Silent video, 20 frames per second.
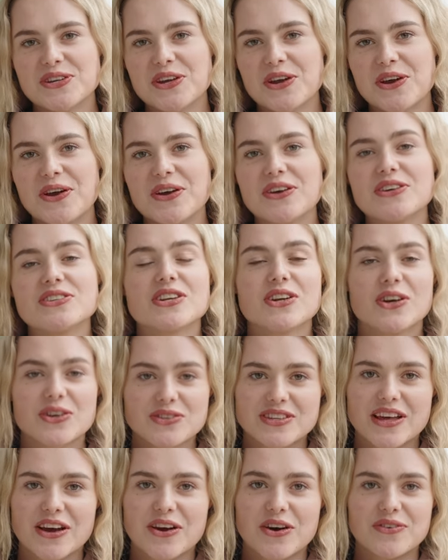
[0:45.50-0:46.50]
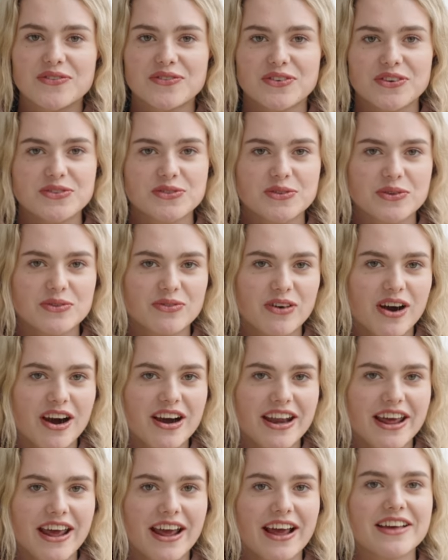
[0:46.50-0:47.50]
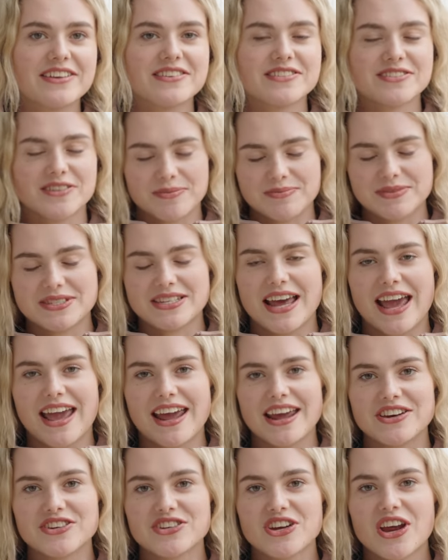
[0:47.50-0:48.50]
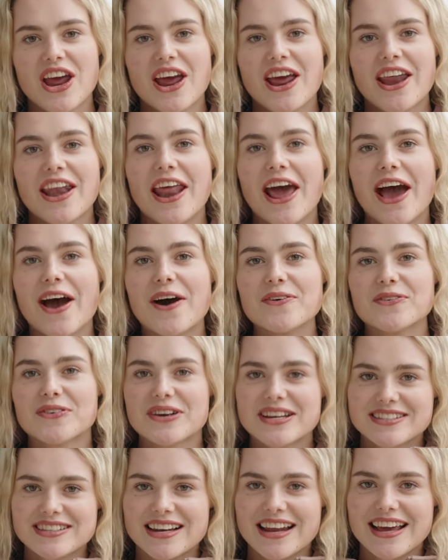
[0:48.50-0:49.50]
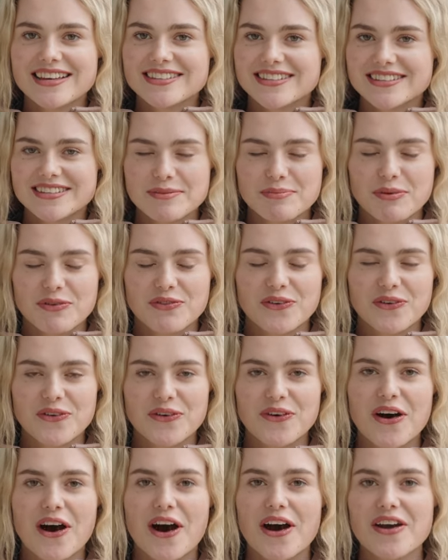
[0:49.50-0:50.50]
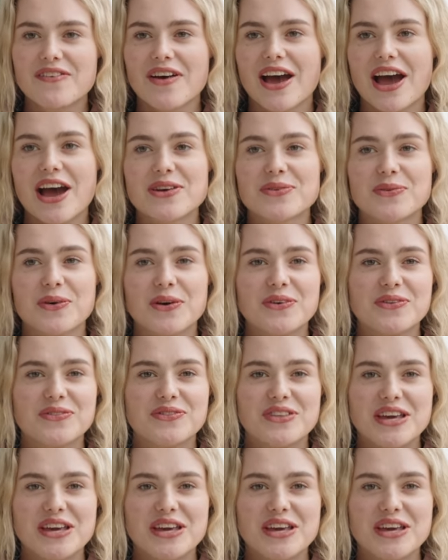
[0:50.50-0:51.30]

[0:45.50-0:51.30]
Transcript: to has lost their confidence with riding at some stage. Now, recently, as I said before, I've had one of